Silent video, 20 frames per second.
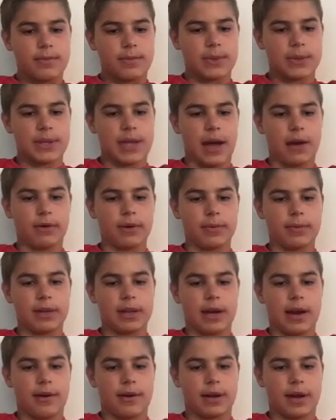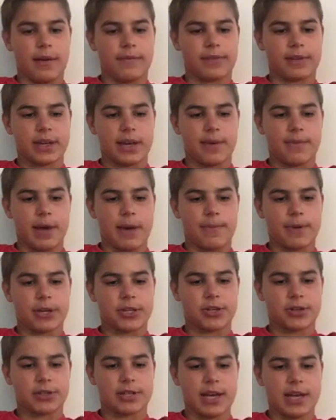But that would mean I would have to get my
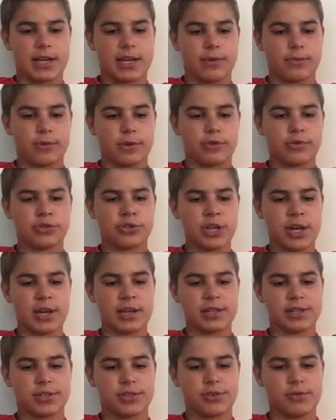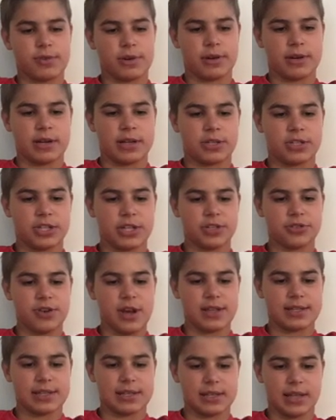picture taken with Jenna Stewart, and she
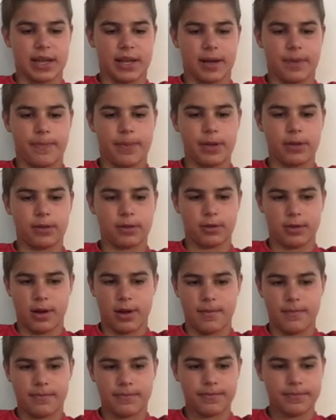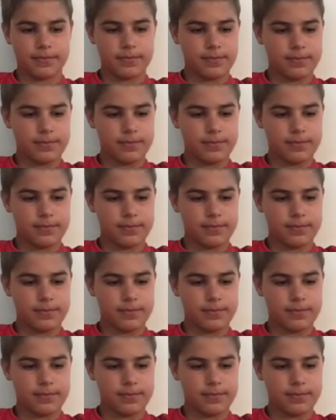dresses like a pilgrim.